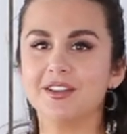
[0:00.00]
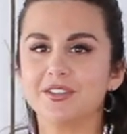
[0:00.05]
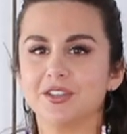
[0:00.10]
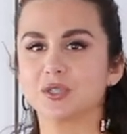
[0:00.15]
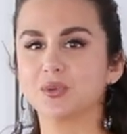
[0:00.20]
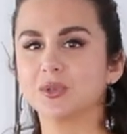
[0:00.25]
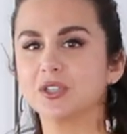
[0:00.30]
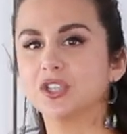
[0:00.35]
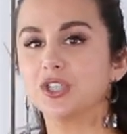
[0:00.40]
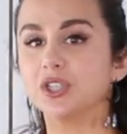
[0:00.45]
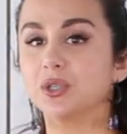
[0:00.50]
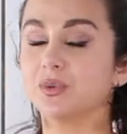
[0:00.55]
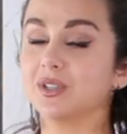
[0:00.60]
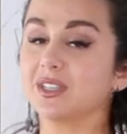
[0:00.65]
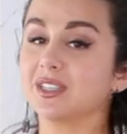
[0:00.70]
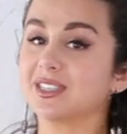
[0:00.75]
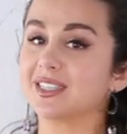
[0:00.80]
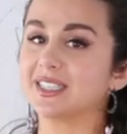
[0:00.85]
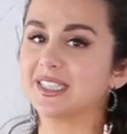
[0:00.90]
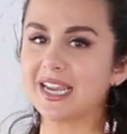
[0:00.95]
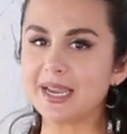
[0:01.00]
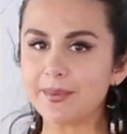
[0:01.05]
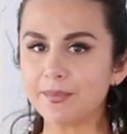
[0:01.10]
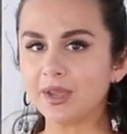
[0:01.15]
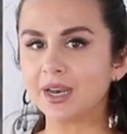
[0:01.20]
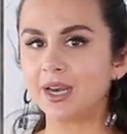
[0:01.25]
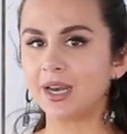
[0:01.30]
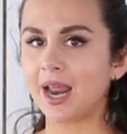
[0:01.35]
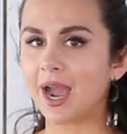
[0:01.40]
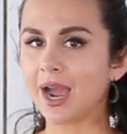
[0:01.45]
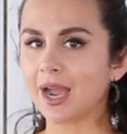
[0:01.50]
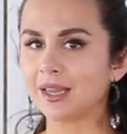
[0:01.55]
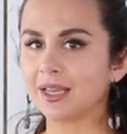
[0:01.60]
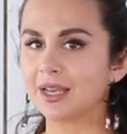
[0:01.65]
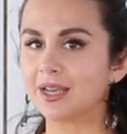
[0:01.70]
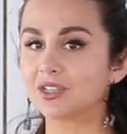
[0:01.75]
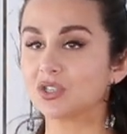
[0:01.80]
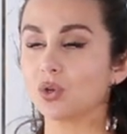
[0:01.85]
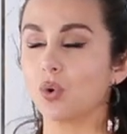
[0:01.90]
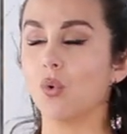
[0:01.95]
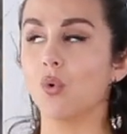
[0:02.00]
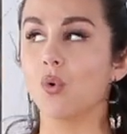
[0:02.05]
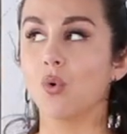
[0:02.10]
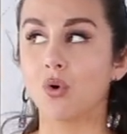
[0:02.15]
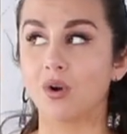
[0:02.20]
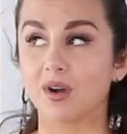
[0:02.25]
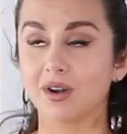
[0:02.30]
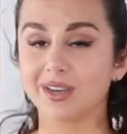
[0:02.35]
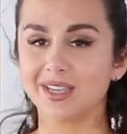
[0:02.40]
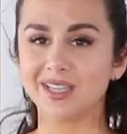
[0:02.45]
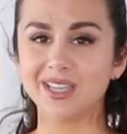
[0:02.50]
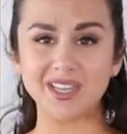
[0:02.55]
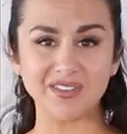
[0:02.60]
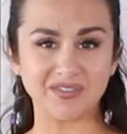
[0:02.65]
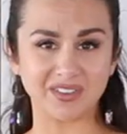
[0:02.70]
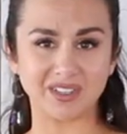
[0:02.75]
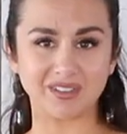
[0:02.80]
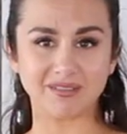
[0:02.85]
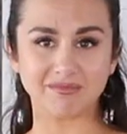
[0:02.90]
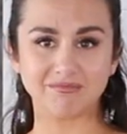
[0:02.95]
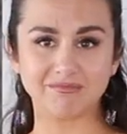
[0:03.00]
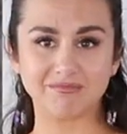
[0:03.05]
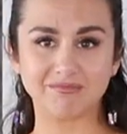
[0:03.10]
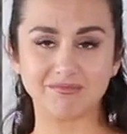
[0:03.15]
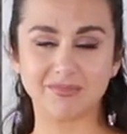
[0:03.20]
This would look good with a statement necklace or even